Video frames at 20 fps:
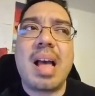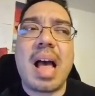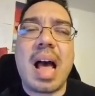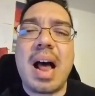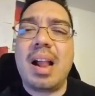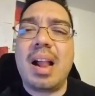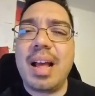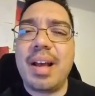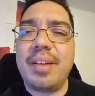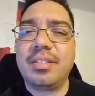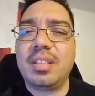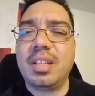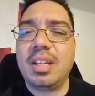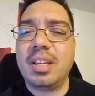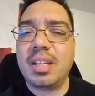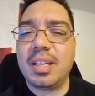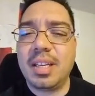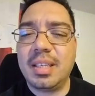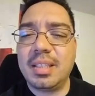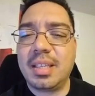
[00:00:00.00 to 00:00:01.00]
I'll have to
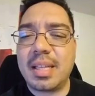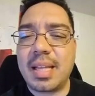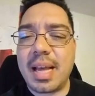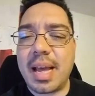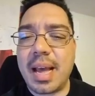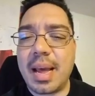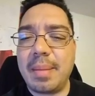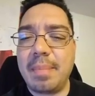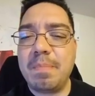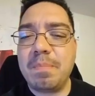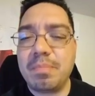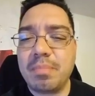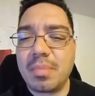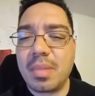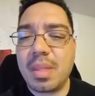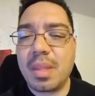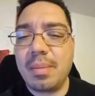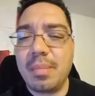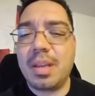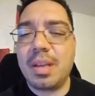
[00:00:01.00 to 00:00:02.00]
look into that,
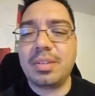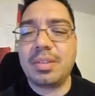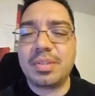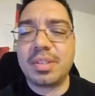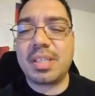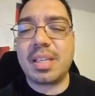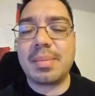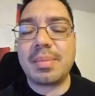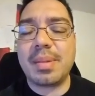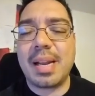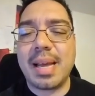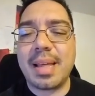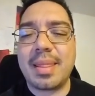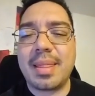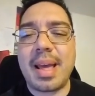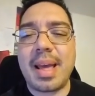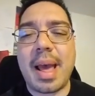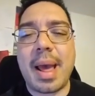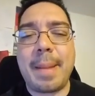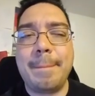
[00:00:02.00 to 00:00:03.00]
because for something like
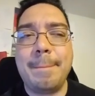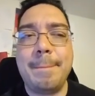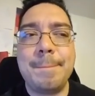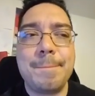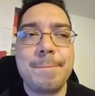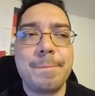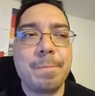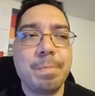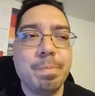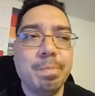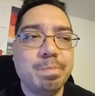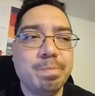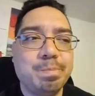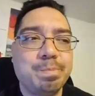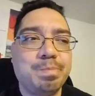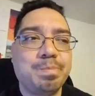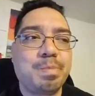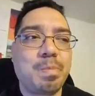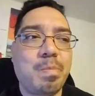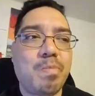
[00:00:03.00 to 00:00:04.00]
that,
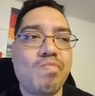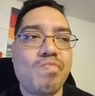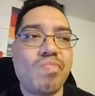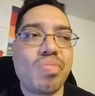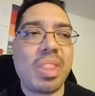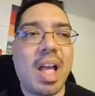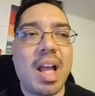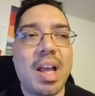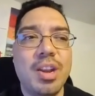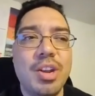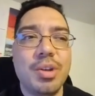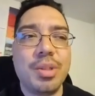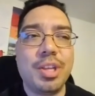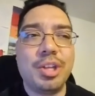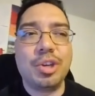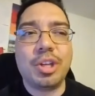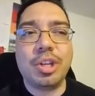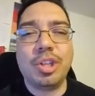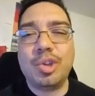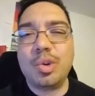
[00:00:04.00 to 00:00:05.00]
I know that
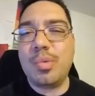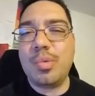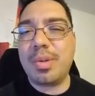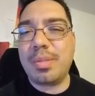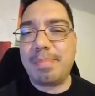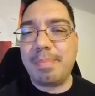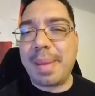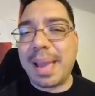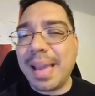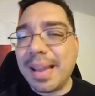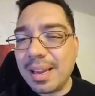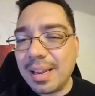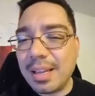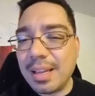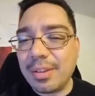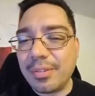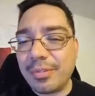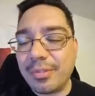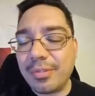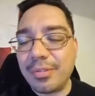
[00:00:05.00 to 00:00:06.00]
you can do it with bay
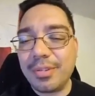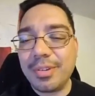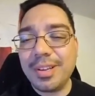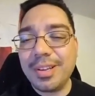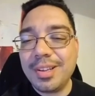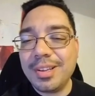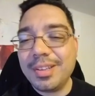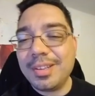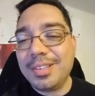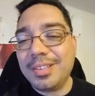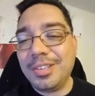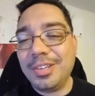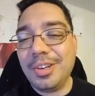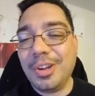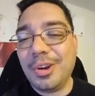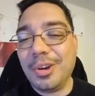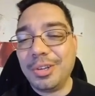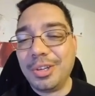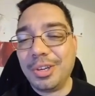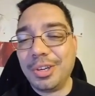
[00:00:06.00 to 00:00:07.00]
leaf. You
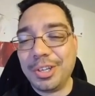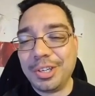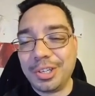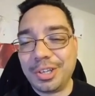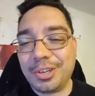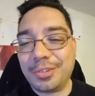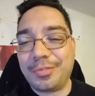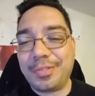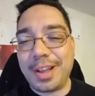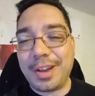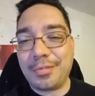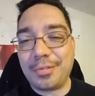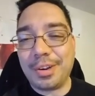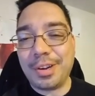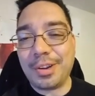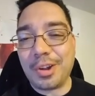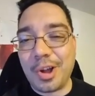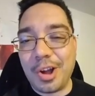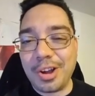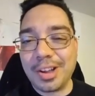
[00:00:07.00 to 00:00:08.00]
know, your
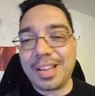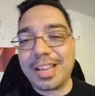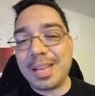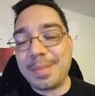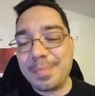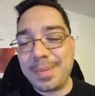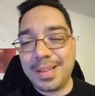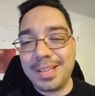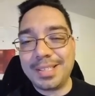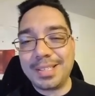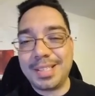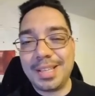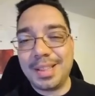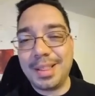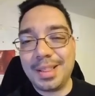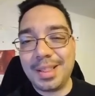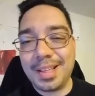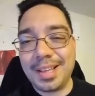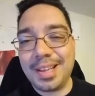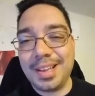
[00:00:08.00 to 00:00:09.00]
favorite long clippings
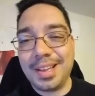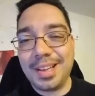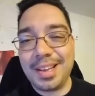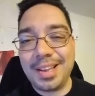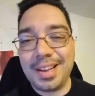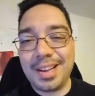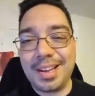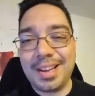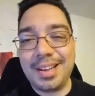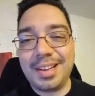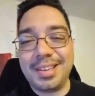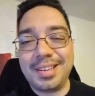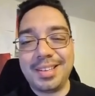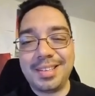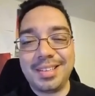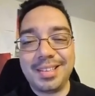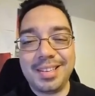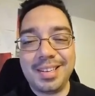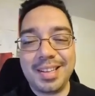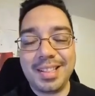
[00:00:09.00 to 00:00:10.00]
in the
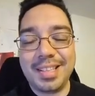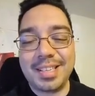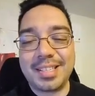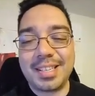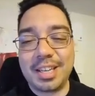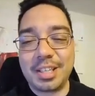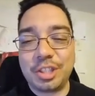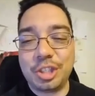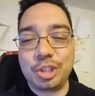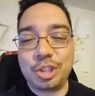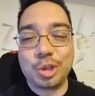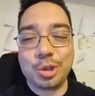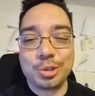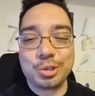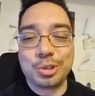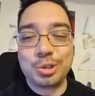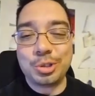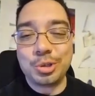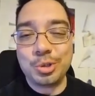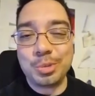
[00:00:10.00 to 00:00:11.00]
salchichong
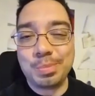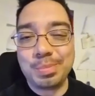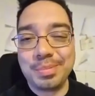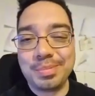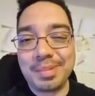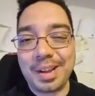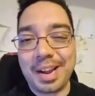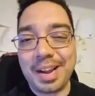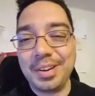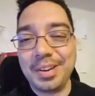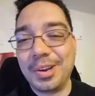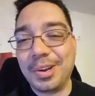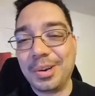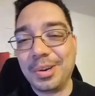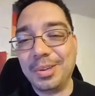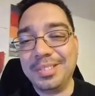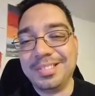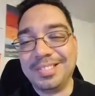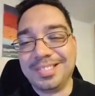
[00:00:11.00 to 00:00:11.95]
soup. I know.